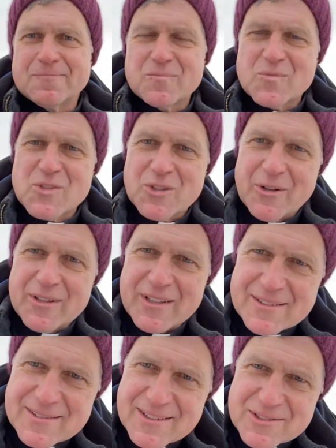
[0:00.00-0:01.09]
story
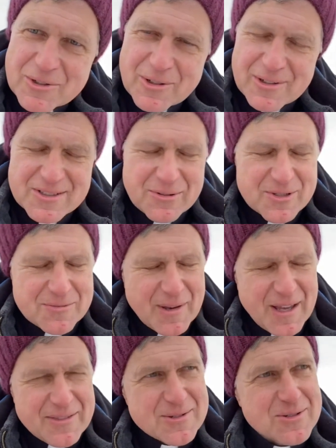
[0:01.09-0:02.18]
that the journalist Chris
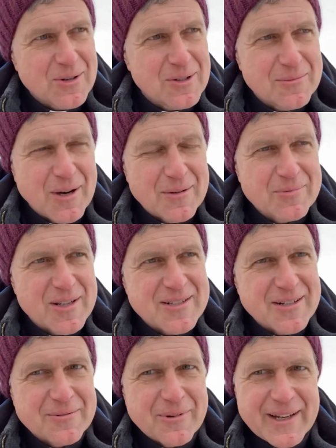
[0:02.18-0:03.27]
Matthews told about
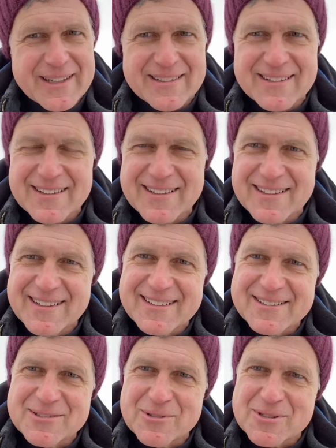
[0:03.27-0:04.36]
President Reagan,
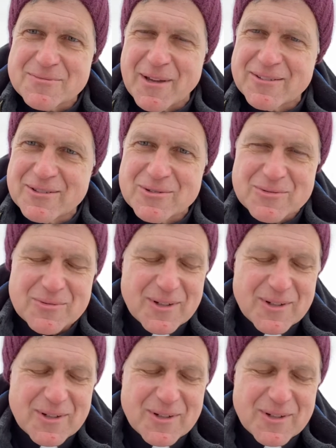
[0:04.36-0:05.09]
because Chris Matthews